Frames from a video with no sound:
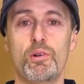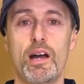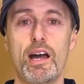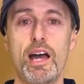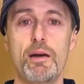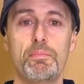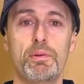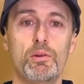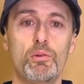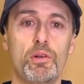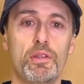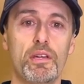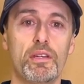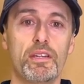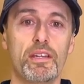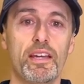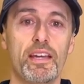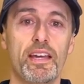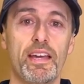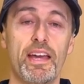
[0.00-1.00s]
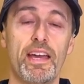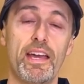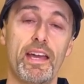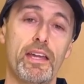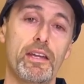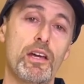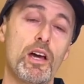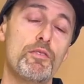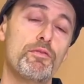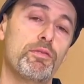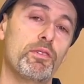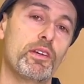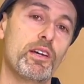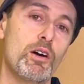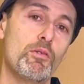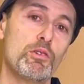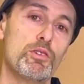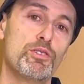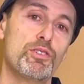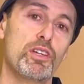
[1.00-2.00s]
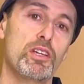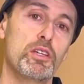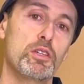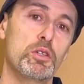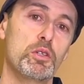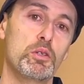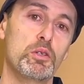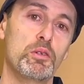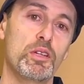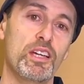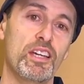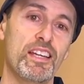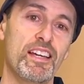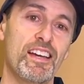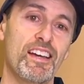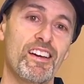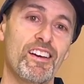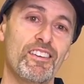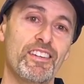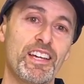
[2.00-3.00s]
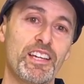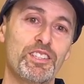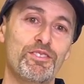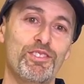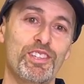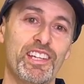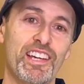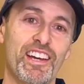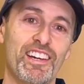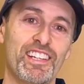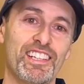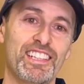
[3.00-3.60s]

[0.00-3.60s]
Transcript: are happy with it, and hopefully I will see you in our next video.